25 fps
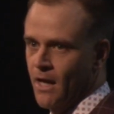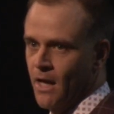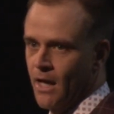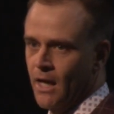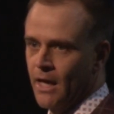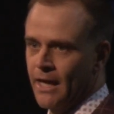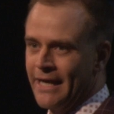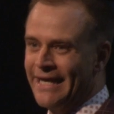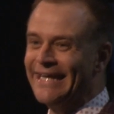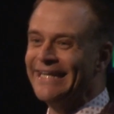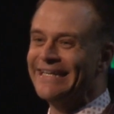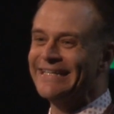
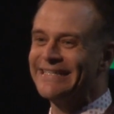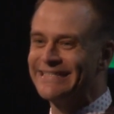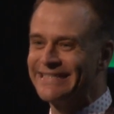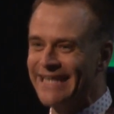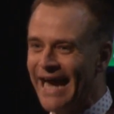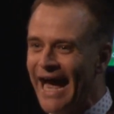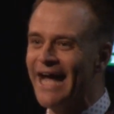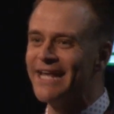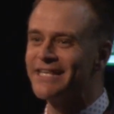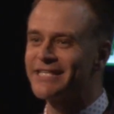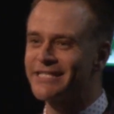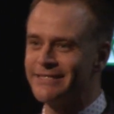He
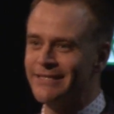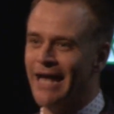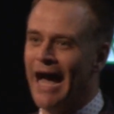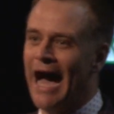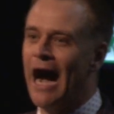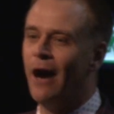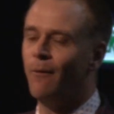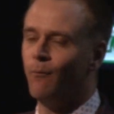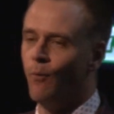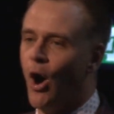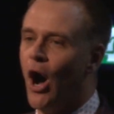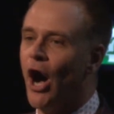does
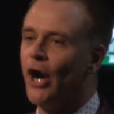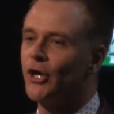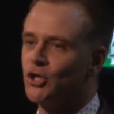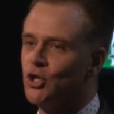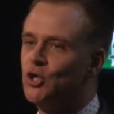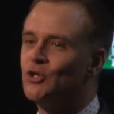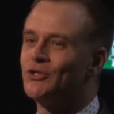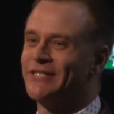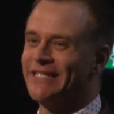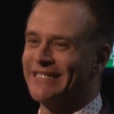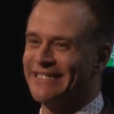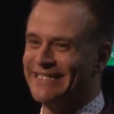not want you
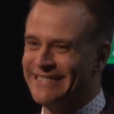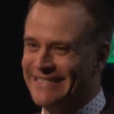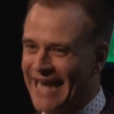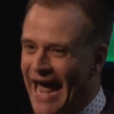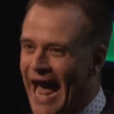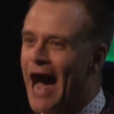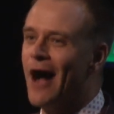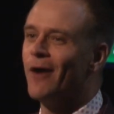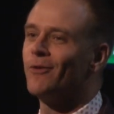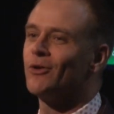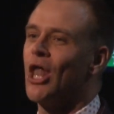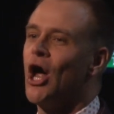to
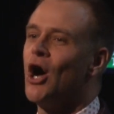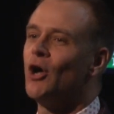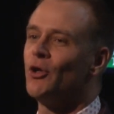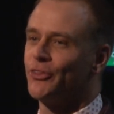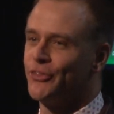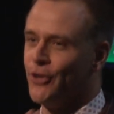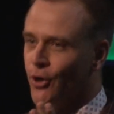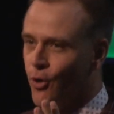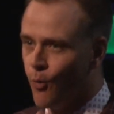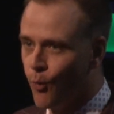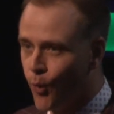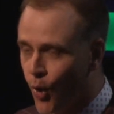download
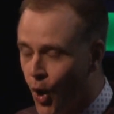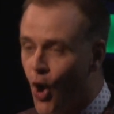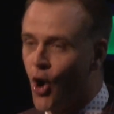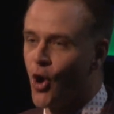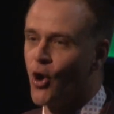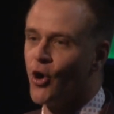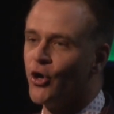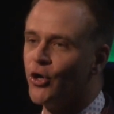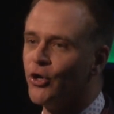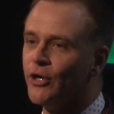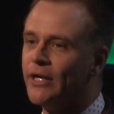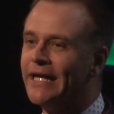the
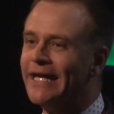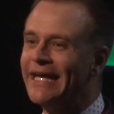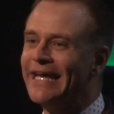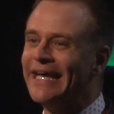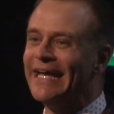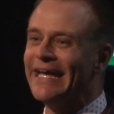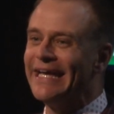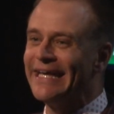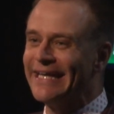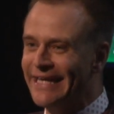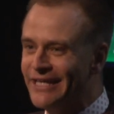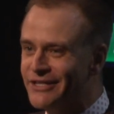Word
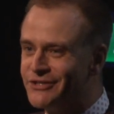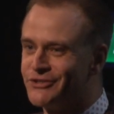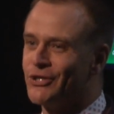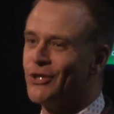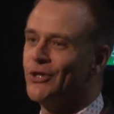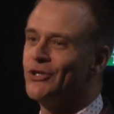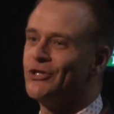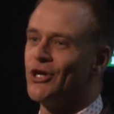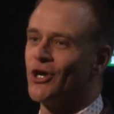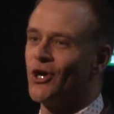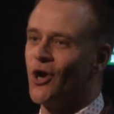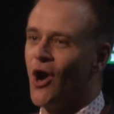into
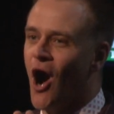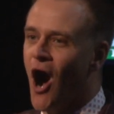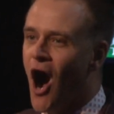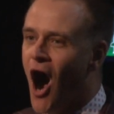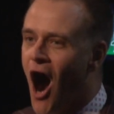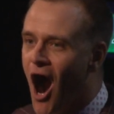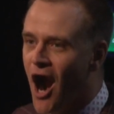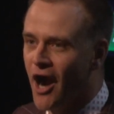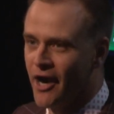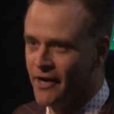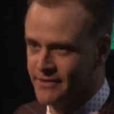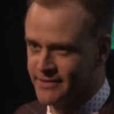your
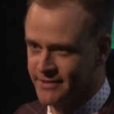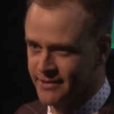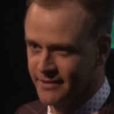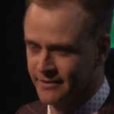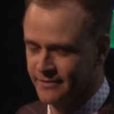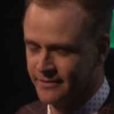heart.